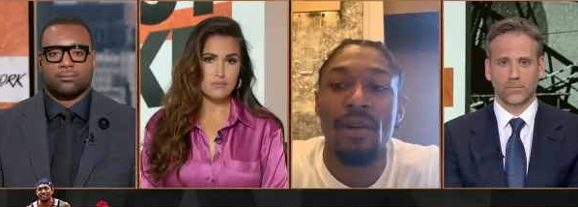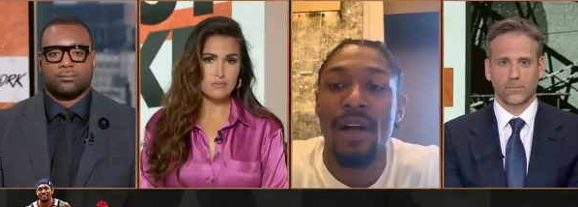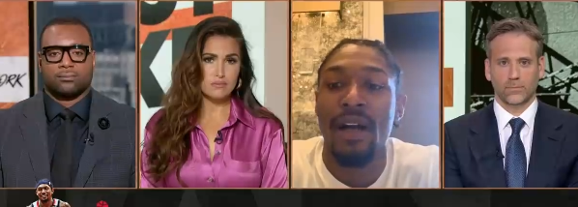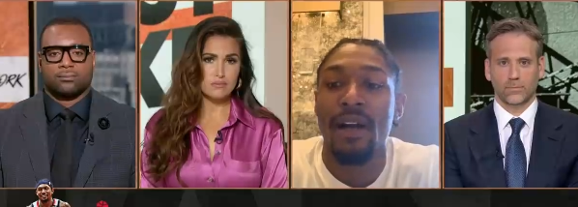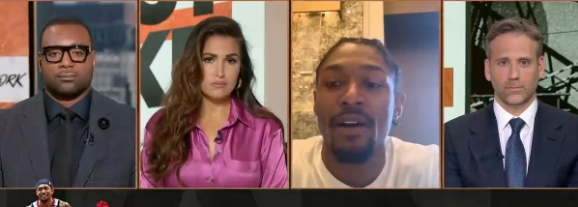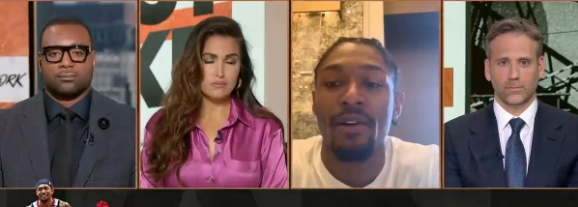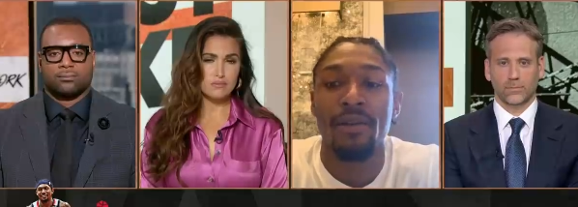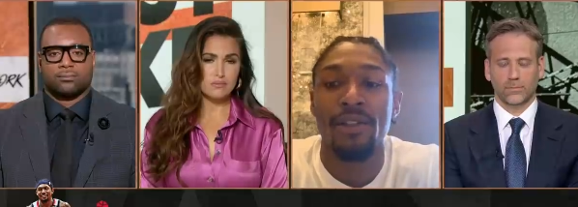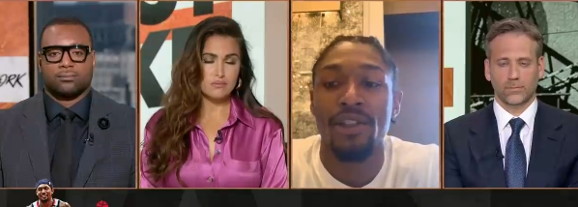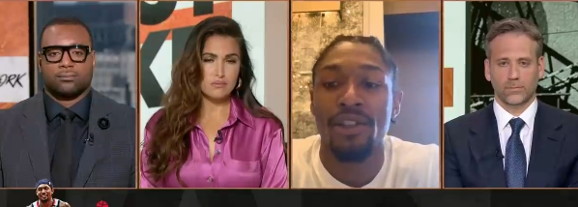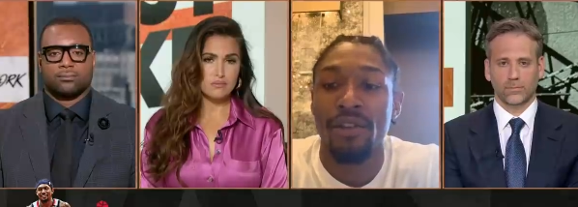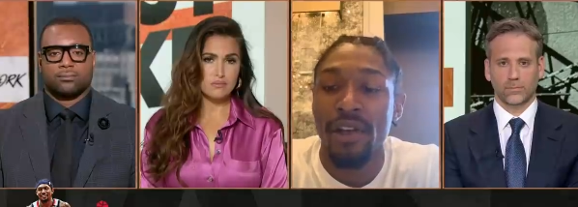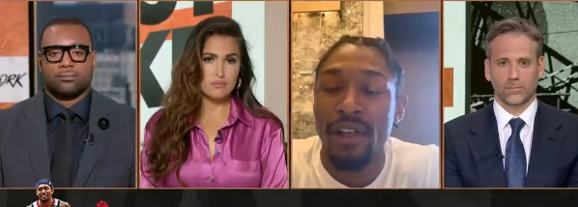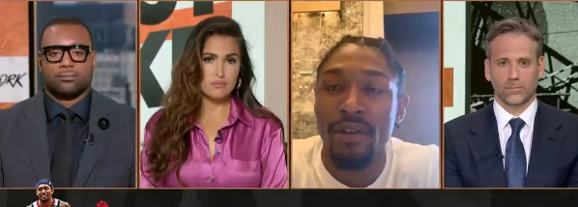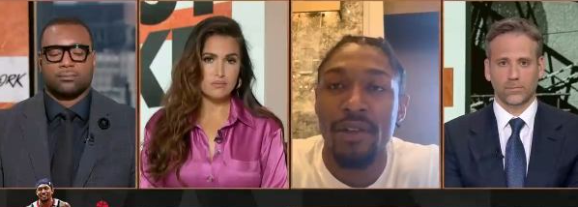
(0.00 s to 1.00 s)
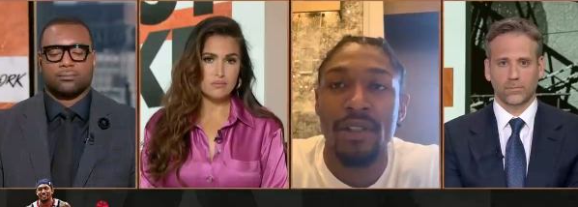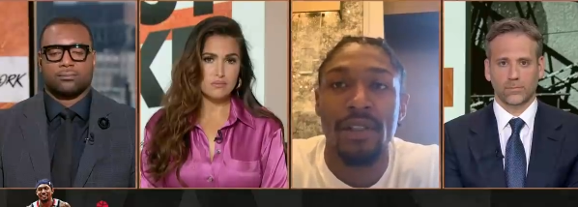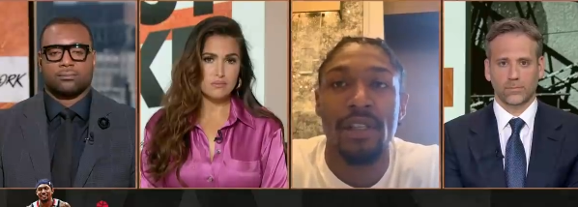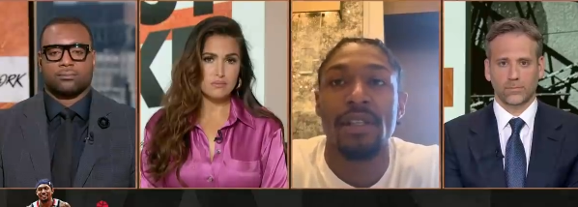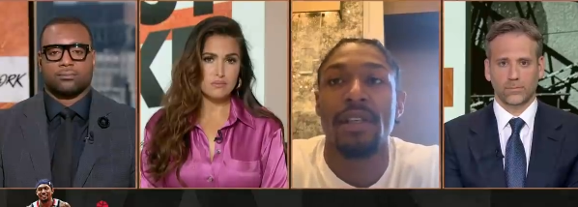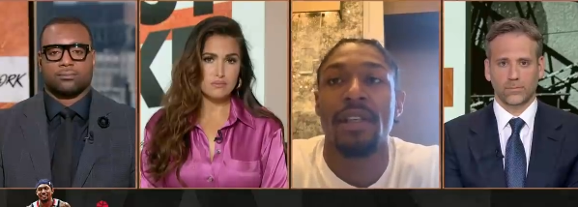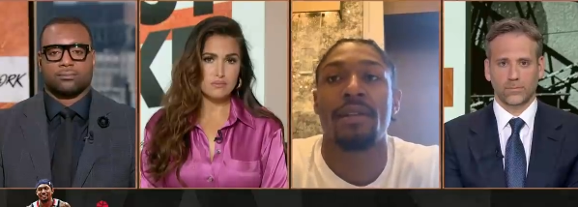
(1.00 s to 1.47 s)
Speaker 1: I know how
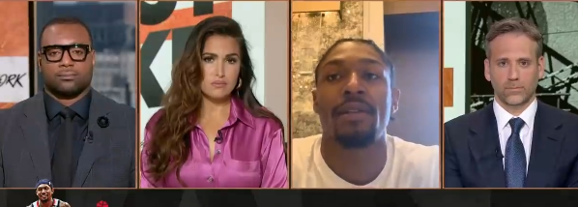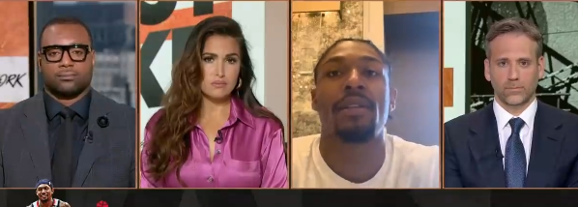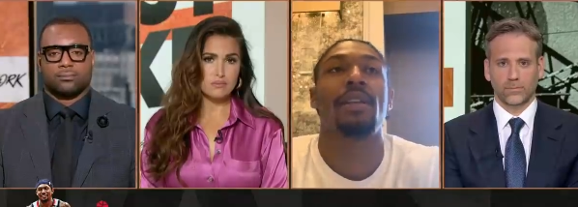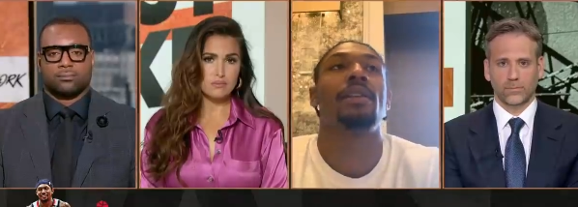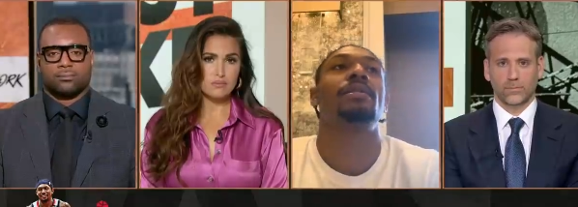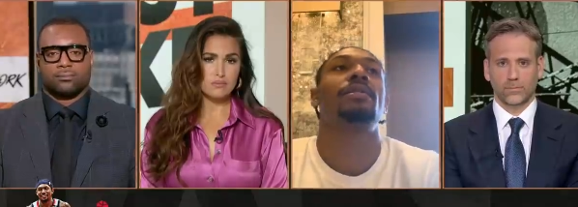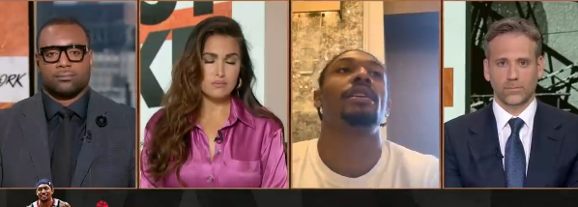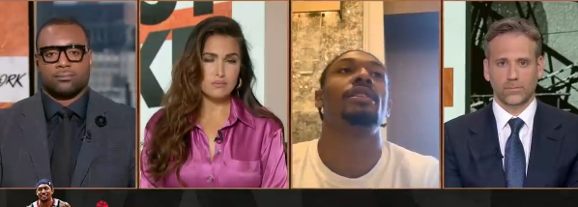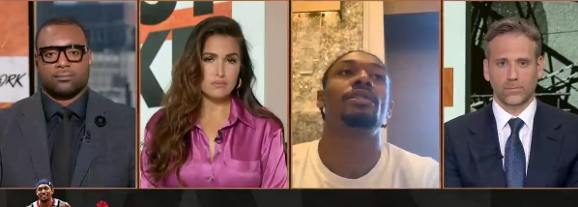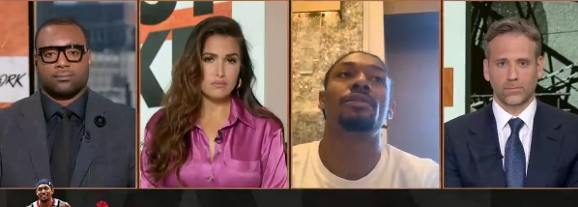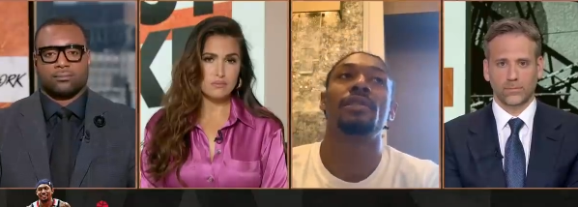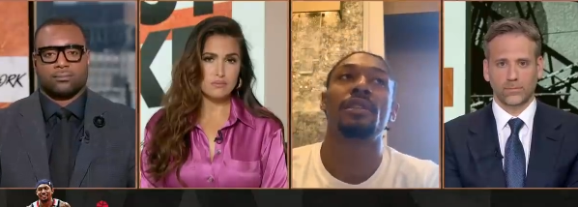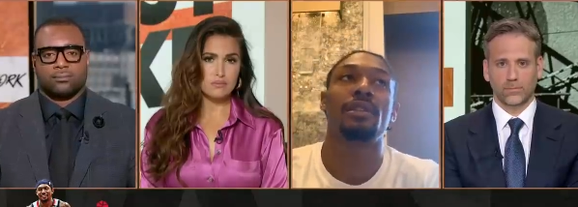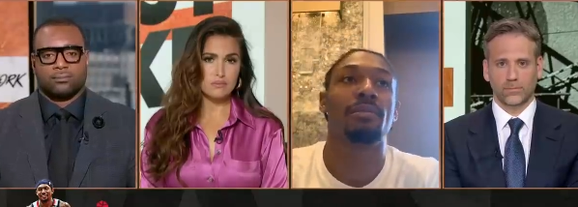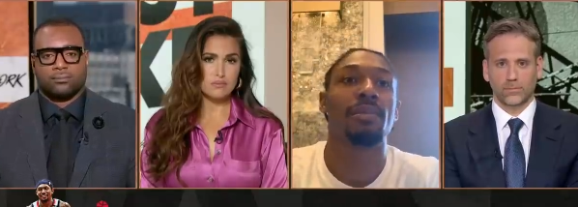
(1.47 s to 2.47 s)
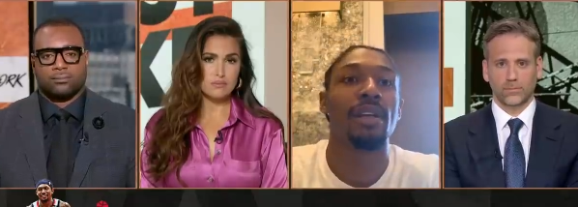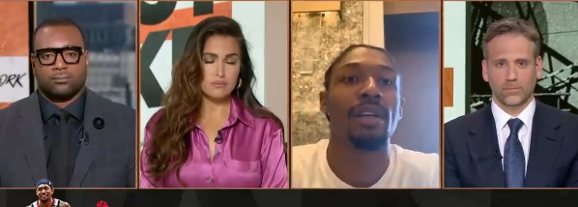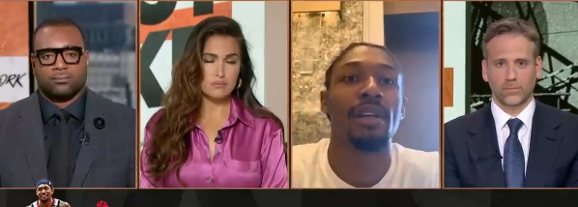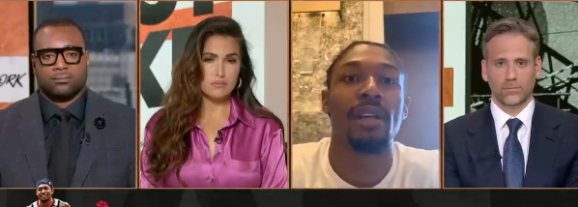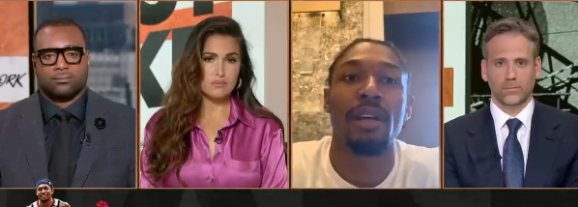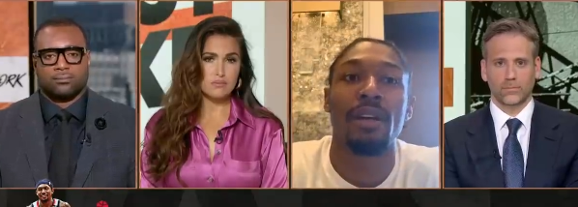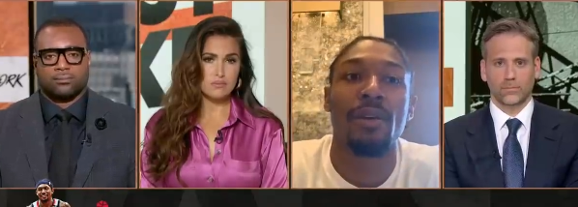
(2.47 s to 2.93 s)
strenuous these these injuries
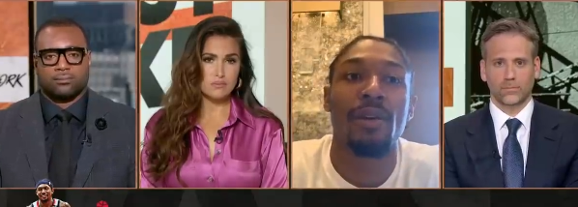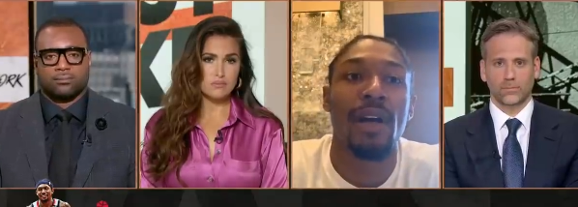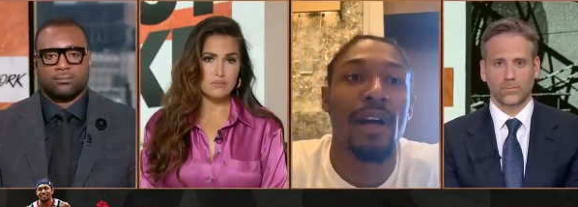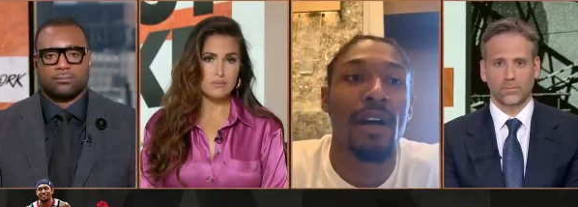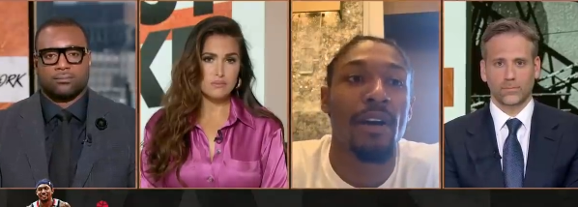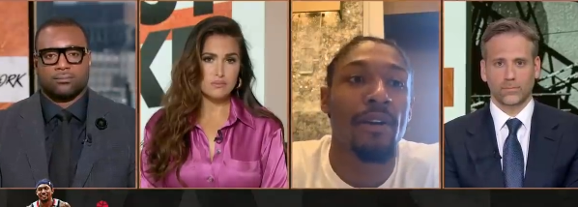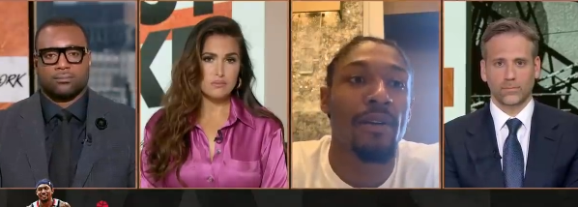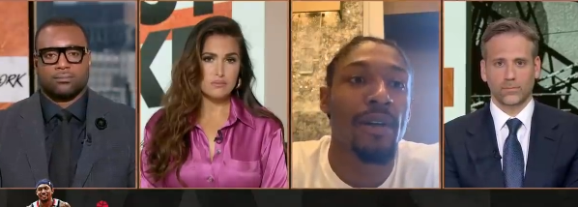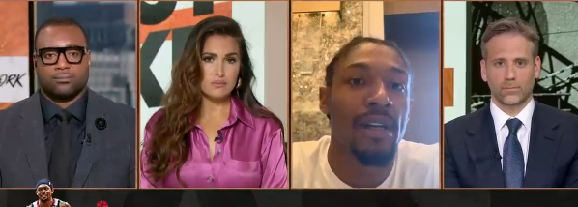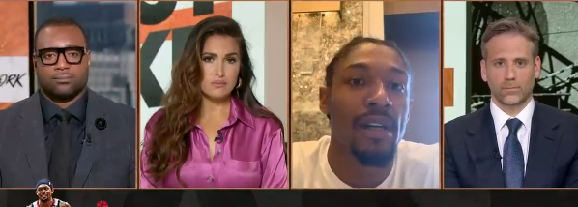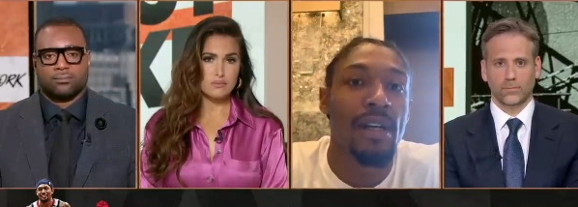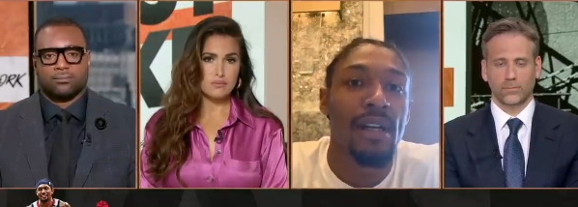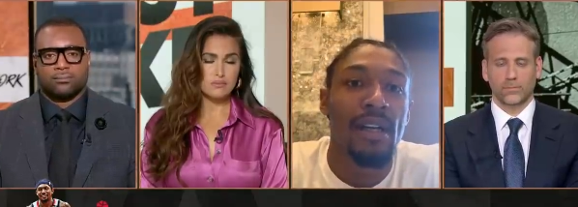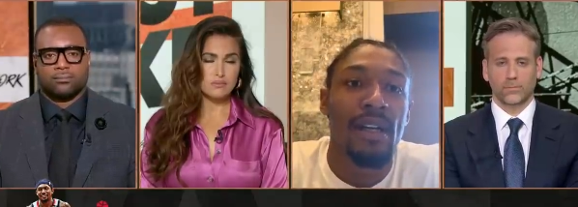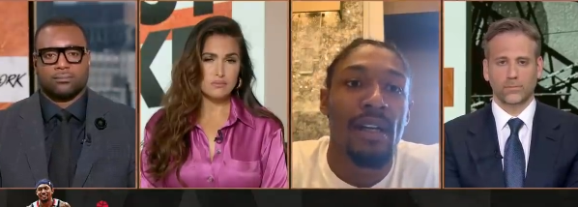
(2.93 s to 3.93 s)
can be, and I know how